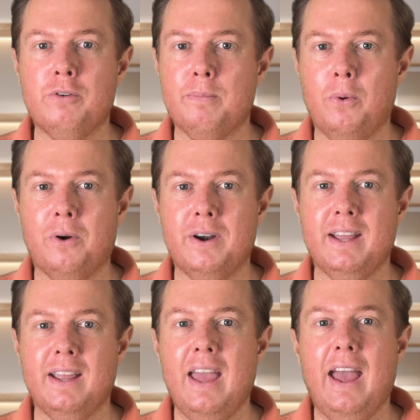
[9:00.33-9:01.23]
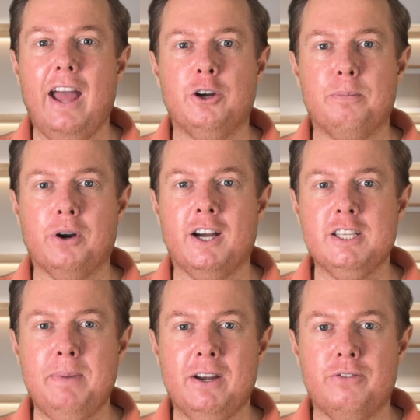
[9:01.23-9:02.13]
reporting, and your
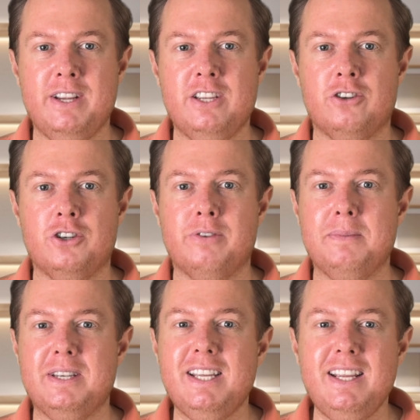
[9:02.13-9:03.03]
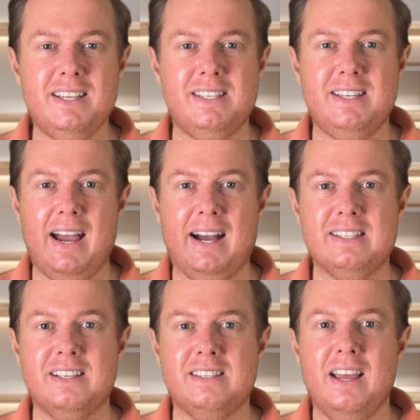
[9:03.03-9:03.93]
prospect research from tedious
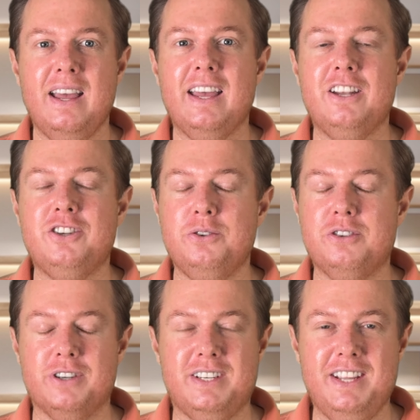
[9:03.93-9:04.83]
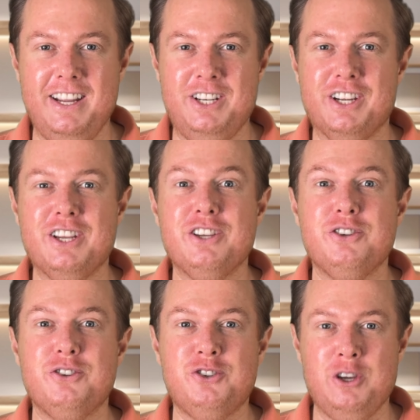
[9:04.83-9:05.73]
tasks into strategic
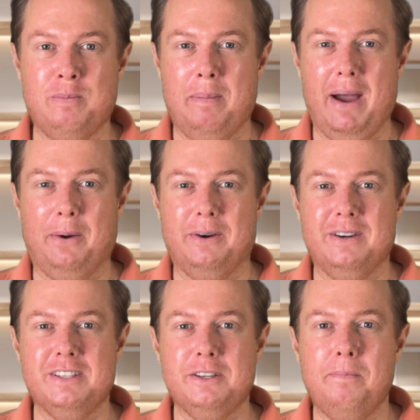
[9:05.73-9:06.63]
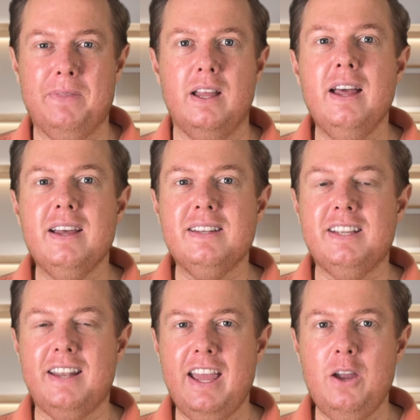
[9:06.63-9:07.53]
superpowers.
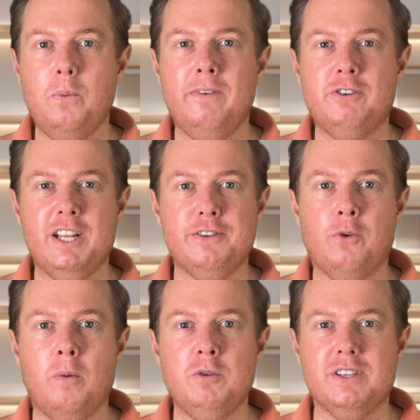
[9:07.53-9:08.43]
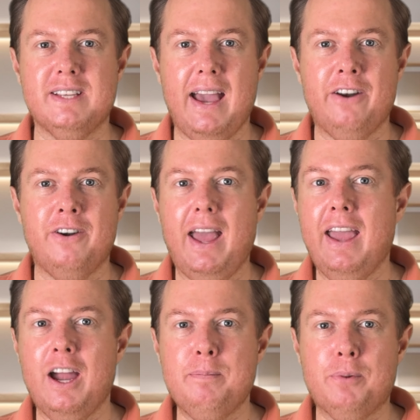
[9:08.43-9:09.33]
Today, we've transformed your scattered
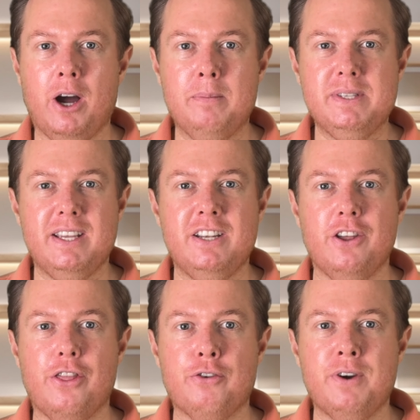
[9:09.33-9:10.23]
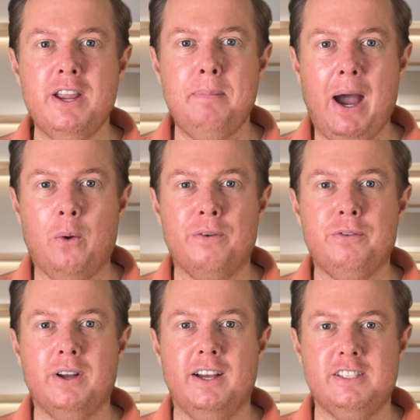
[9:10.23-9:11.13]
AI prompts into 3 powerful
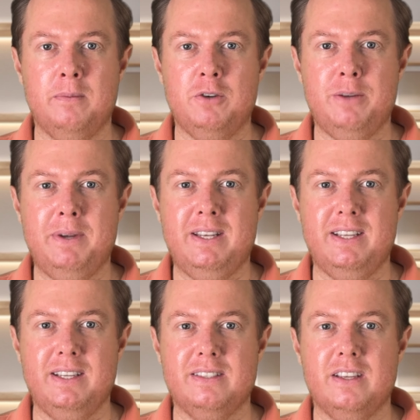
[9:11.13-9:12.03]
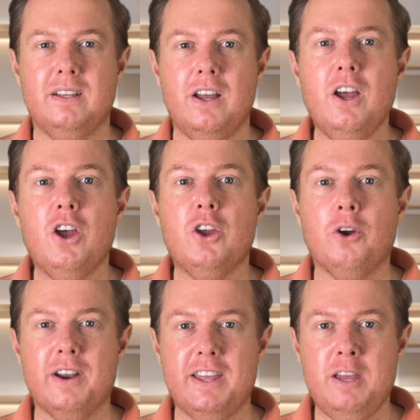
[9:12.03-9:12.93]
custom GPTs:
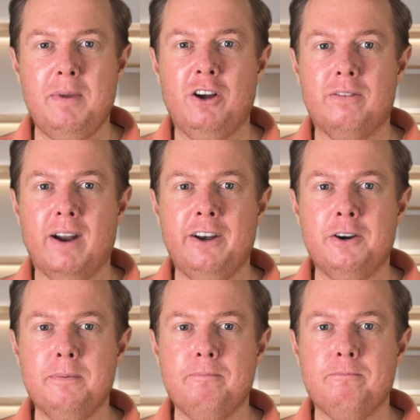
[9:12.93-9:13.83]
your email writer,